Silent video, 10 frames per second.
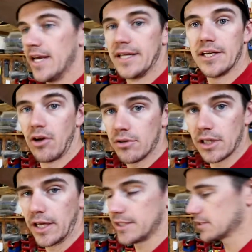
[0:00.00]
did all the
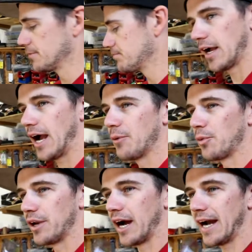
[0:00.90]
lights. I
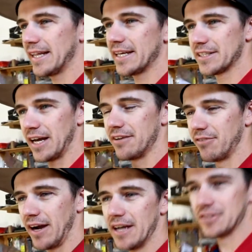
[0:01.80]
would highly
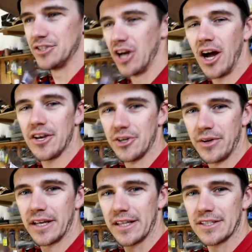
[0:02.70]
advise not
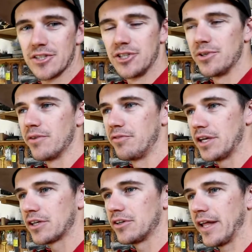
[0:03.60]
doing this to a
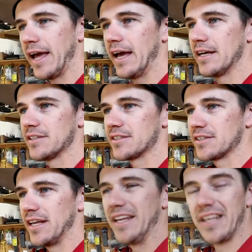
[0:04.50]
vehicle that
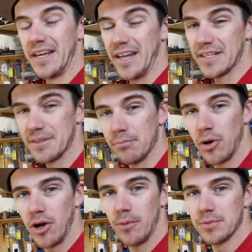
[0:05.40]
has incandescent
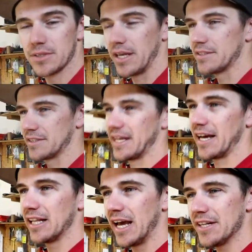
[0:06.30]
bulbs as
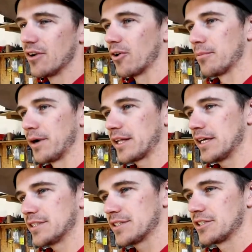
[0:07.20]
tail lights, or brake
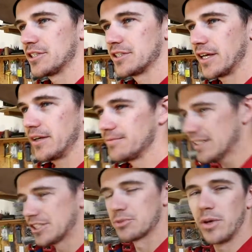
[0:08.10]
lights I should say.
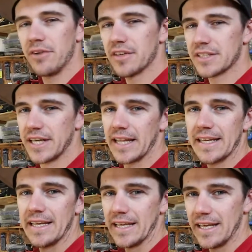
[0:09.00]
Just whatever is an
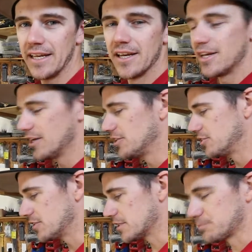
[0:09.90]
LED,
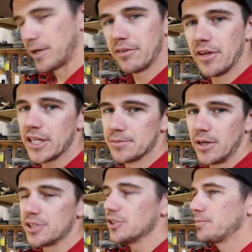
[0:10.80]
do this brake flash
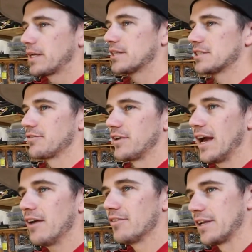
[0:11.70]
module, because if you
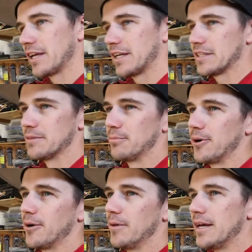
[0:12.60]
have an incandescent
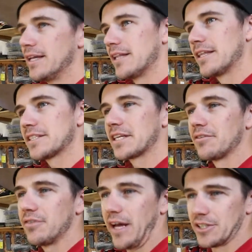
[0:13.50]
bulb, the thing's going
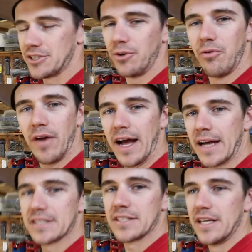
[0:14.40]
to flash so
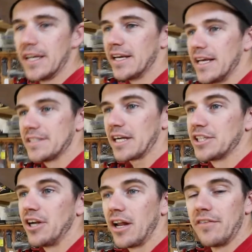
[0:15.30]
fast, it's
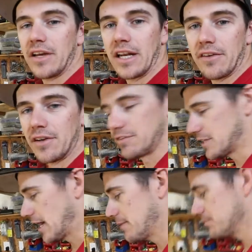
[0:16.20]
actually not even going to give enough
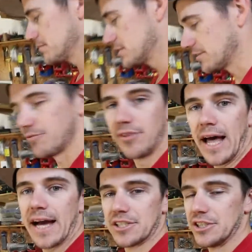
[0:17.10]
time to
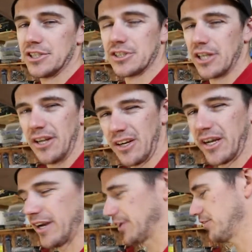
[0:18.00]
flash, and it's just going to look
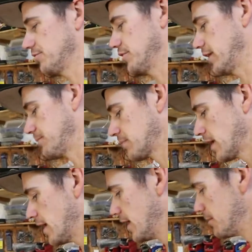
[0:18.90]
kind of goofy.
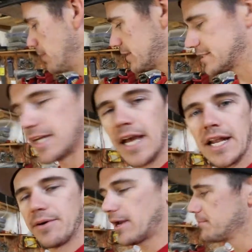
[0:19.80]
But
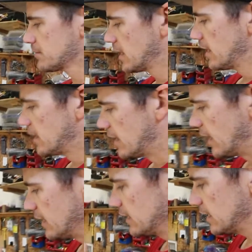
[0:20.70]
anyway,
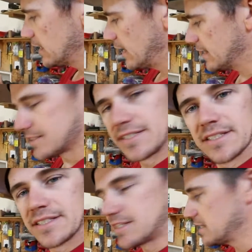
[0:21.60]

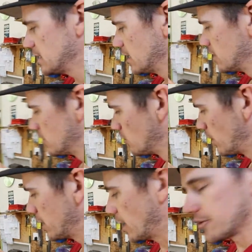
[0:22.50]

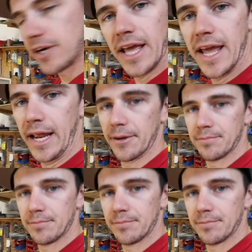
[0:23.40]
LSC100A.